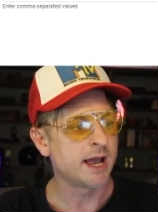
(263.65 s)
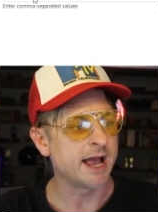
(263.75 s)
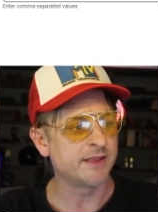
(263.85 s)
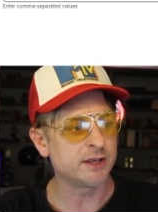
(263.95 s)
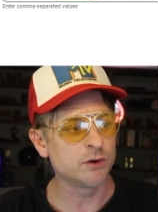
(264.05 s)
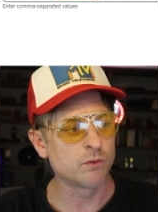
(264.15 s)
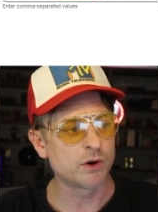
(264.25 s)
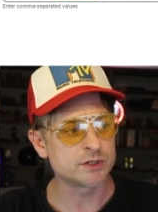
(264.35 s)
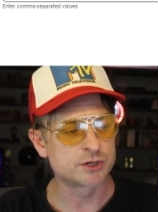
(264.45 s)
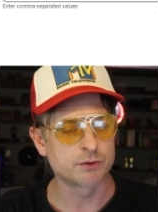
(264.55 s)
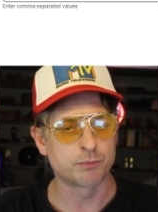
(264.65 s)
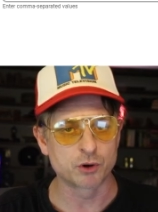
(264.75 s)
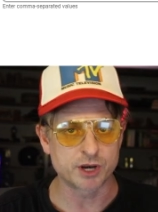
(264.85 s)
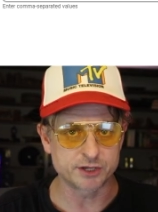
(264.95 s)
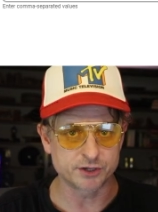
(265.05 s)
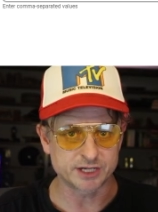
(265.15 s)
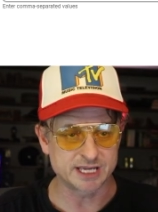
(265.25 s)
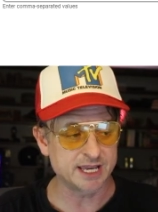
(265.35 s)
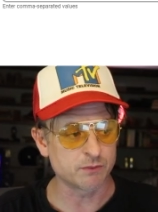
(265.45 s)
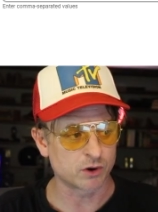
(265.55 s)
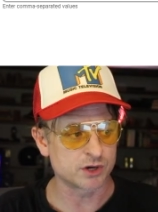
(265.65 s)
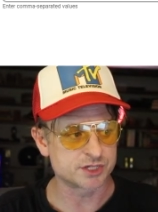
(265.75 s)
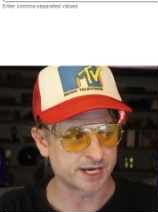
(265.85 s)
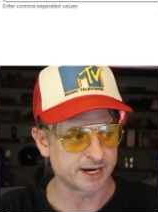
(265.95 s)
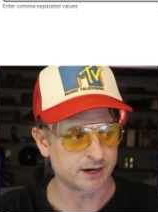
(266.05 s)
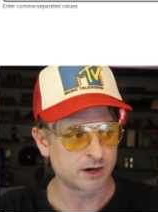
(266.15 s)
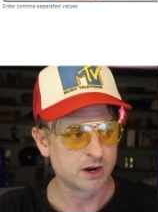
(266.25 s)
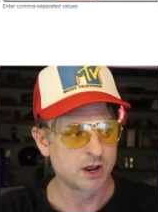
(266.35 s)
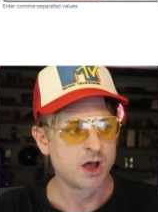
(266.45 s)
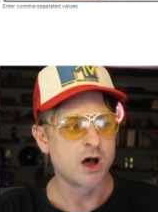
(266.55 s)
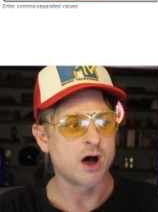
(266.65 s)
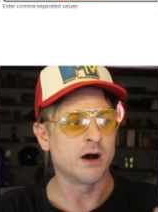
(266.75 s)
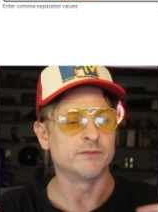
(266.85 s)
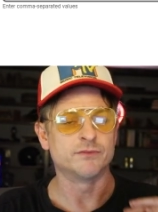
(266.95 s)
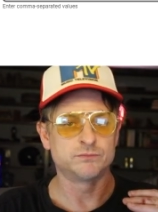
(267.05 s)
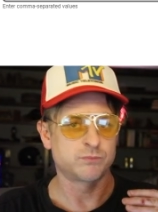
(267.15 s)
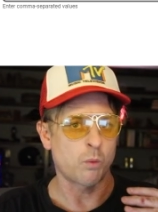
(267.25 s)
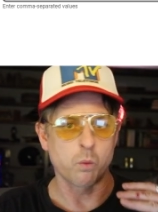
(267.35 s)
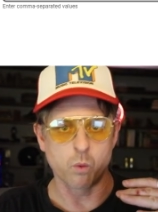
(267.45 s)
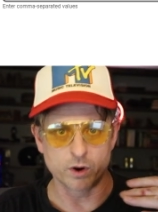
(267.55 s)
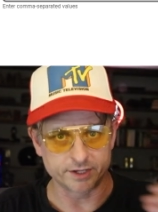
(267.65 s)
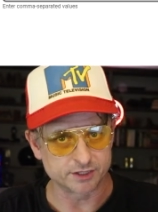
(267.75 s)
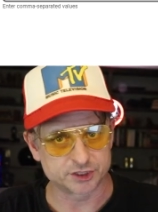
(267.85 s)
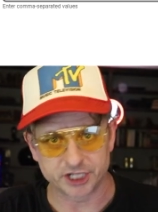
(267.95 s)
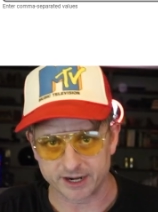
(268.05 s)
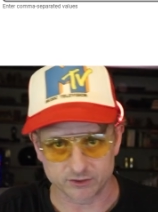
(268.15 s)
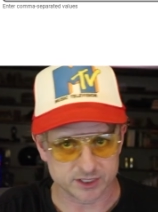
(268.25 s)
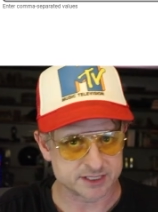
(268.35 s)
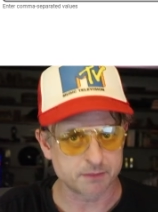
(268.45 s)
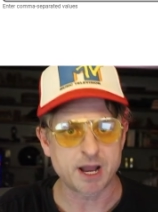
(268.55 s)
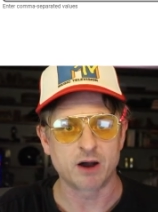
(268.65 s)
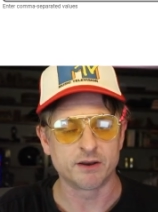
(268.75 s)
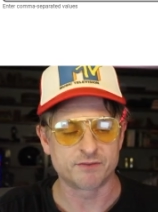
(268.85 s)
And then you want to put in your keywords here of what your channel is about.